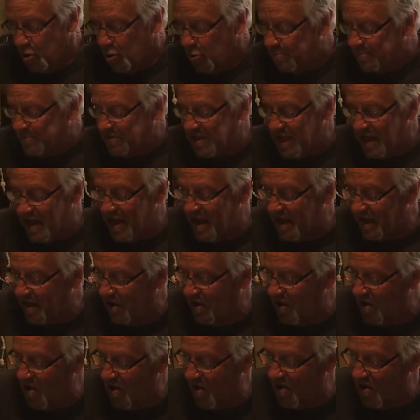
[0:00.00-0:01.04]
Oops, there
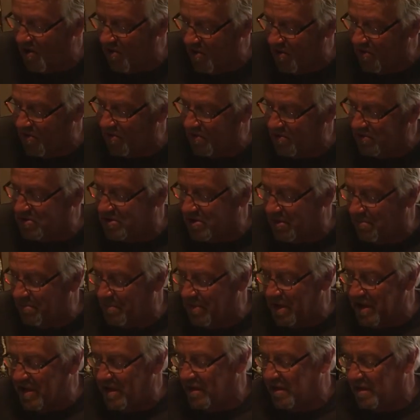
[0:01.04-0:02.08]
goes a
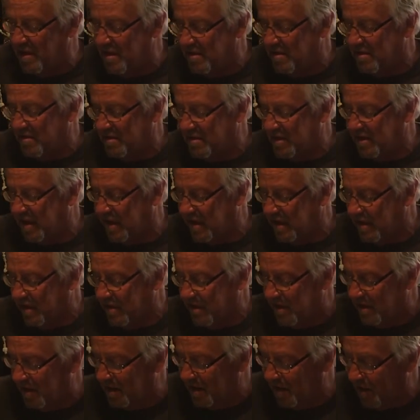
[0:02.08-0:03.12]
billion
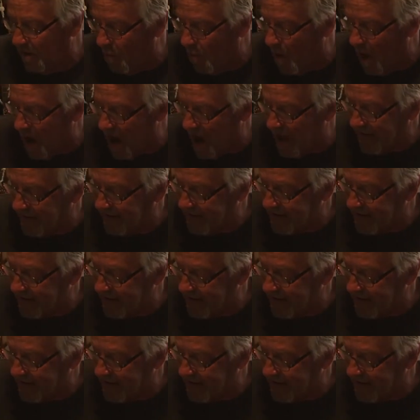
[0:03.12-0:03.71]
kilowatt.